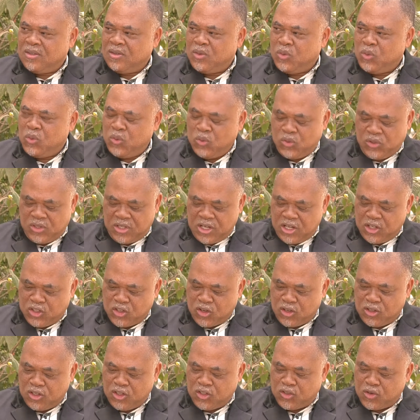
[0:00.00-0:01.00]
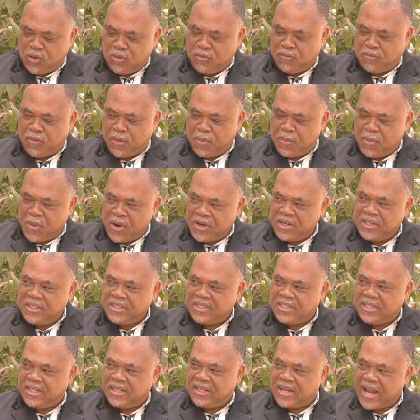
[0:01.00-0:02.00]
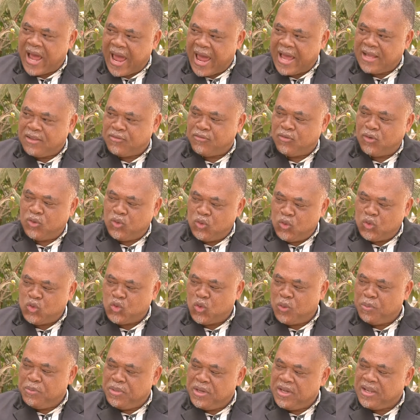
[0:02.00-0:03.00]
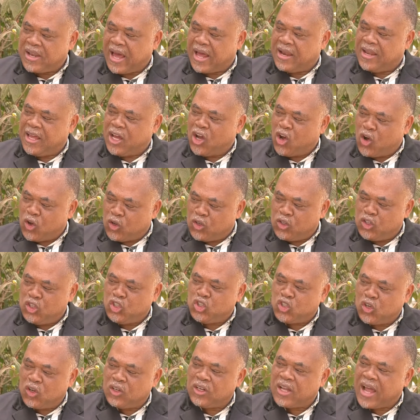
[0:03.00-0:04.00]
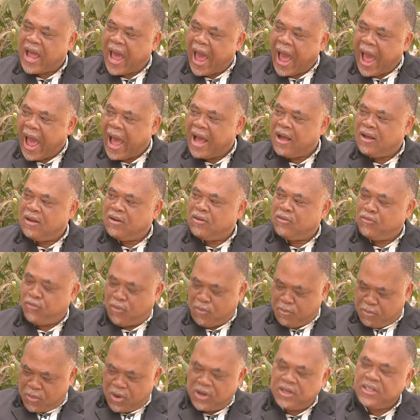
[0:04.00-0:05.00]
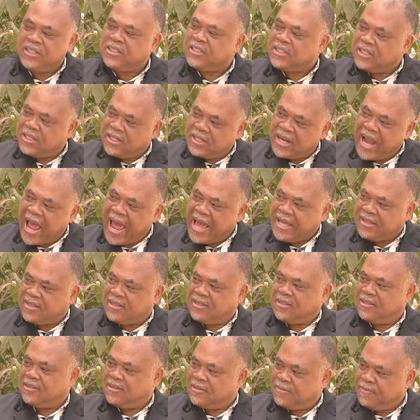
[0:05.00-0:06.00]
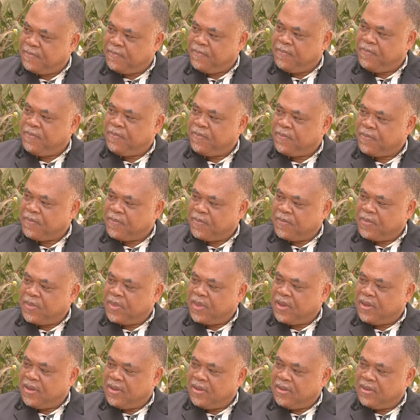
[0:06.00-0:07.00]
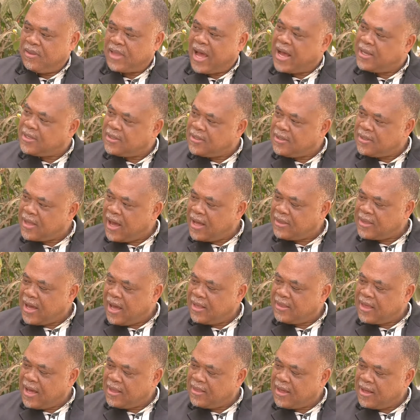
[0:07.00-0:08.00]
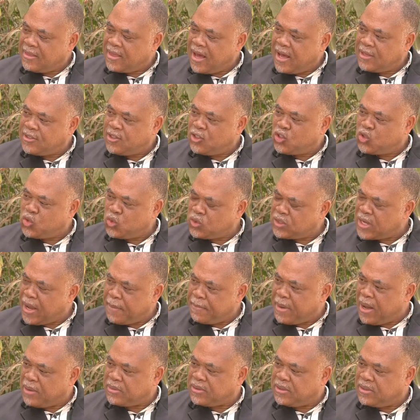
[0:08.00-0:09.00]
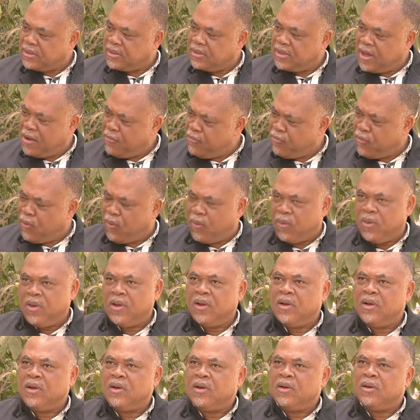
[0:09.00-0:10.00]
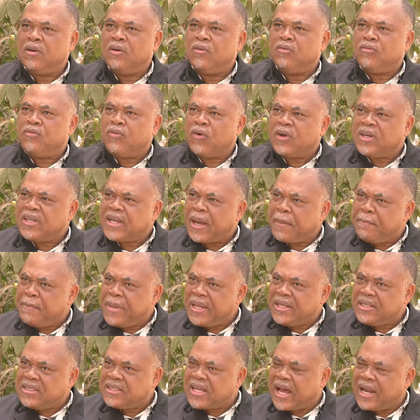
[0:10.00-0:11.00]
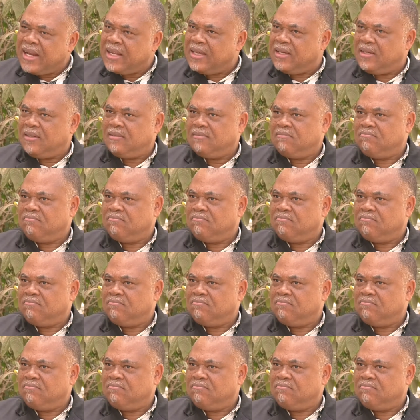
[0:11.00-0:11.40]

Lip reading: who stays on the sun from morning till night for you to be in an air-conditioned car from morning till night. That's the truth about it. Therefore, fundamentally,